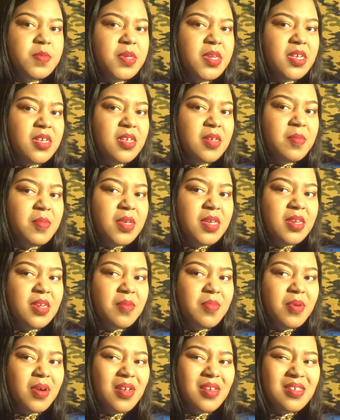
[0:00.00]
been a good
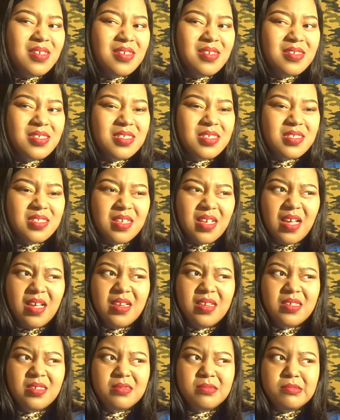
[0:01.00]
minute, probably since
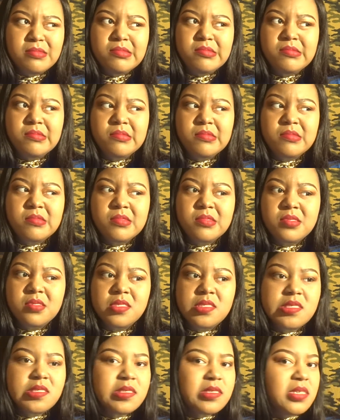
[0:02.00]
college. Uh,
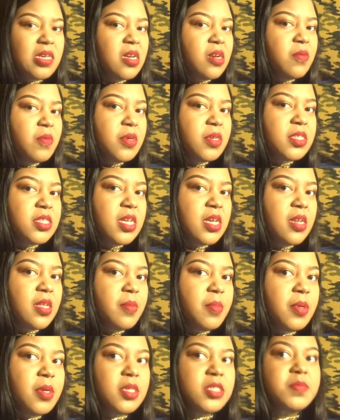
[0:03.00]
I don't want to say
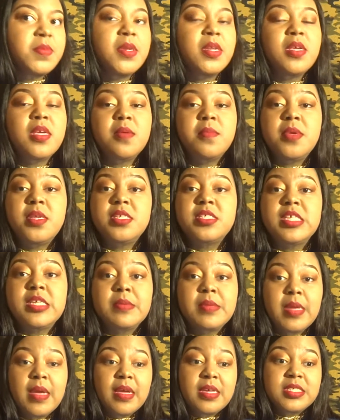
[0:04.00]
that, but it's been a good minute so,
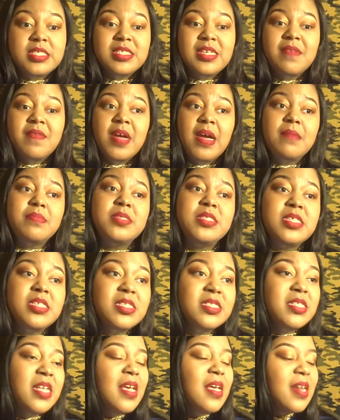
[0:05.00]
since I've copped
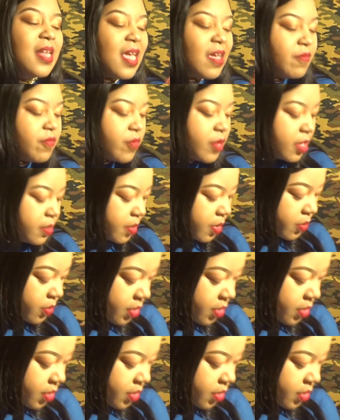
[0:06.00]
teens. They haven't really been